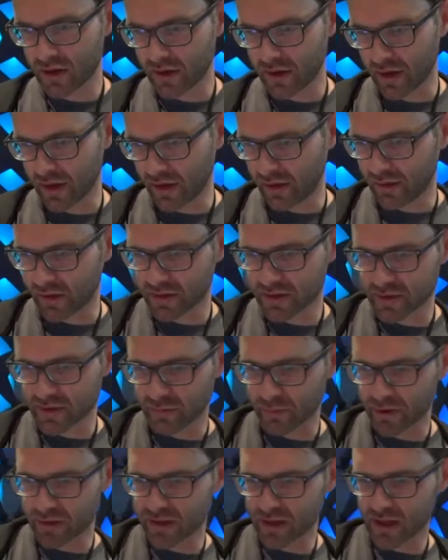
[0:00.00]
Yeah, there's some
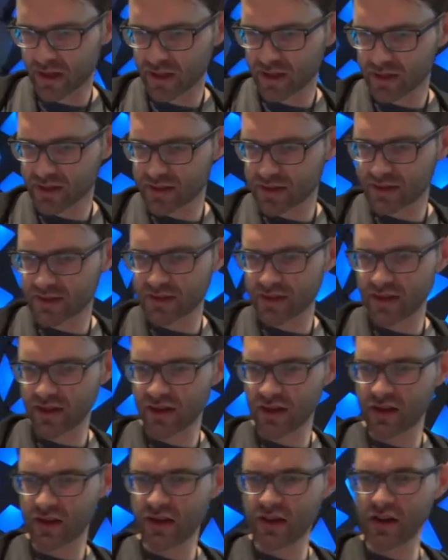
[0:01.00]
results.
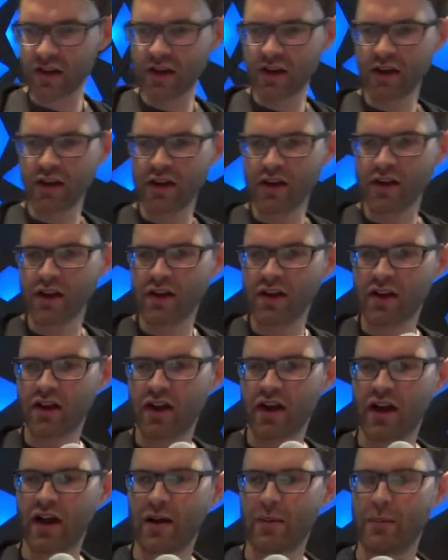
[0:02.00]

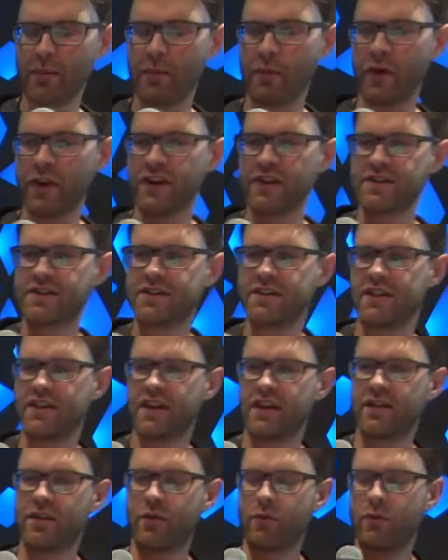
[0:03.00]
We can see
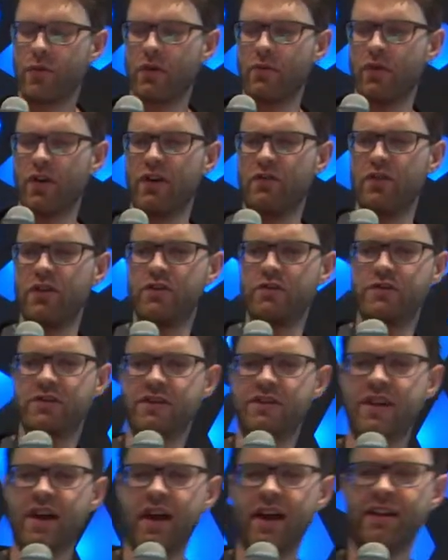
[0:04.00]
that when we use
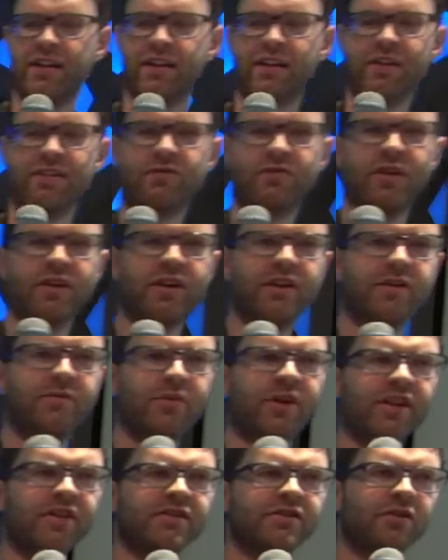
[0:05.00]
the title, it really
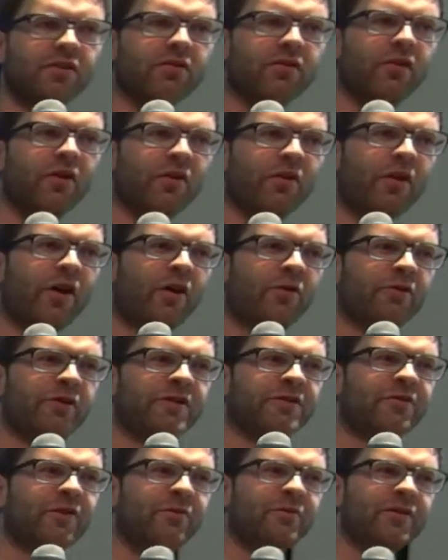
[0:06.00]
depends on how
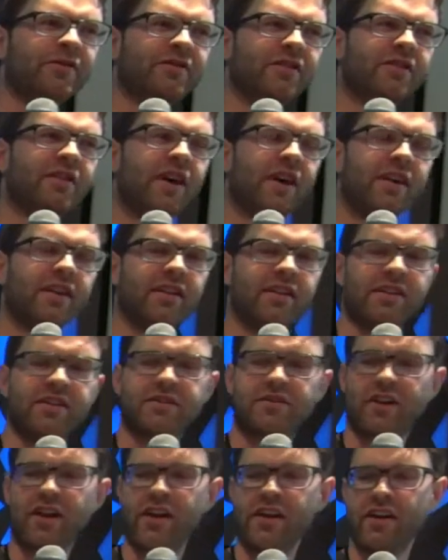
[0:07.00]
descriptive the title is,
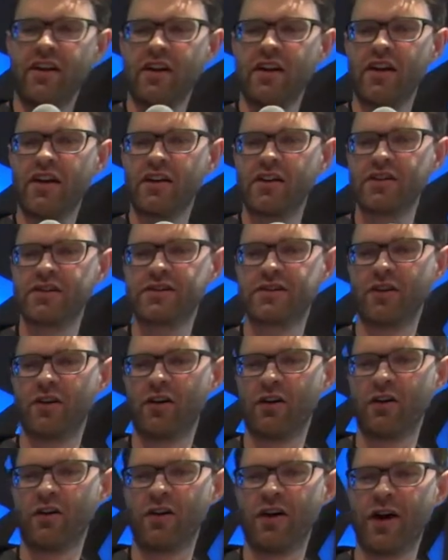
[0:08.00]
right?
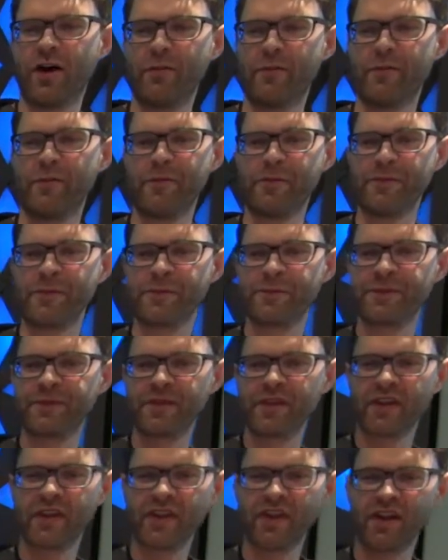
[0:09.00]
So
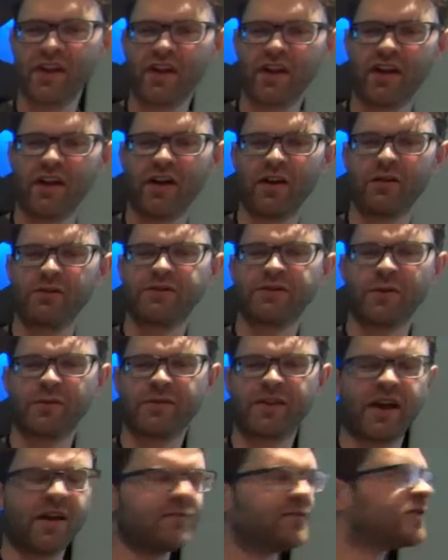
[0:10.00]

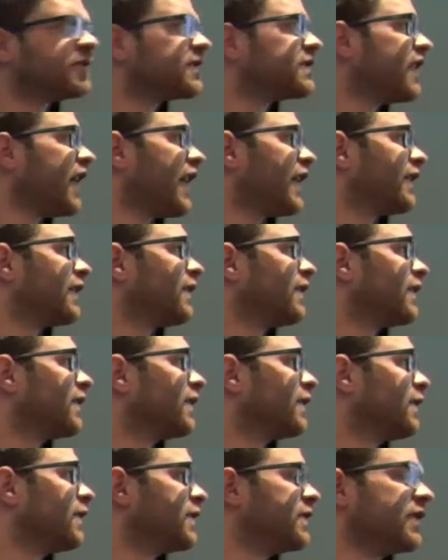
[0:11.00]
sometimes the
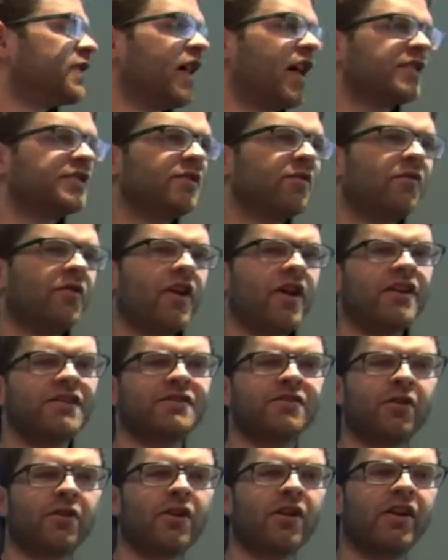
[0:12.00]
title has
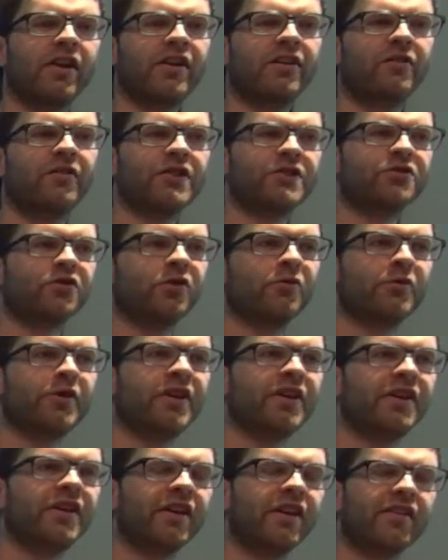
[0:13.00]
a clear visual
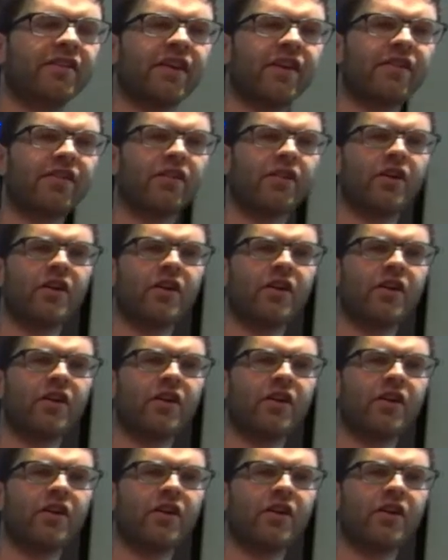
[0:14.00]
meaning, and then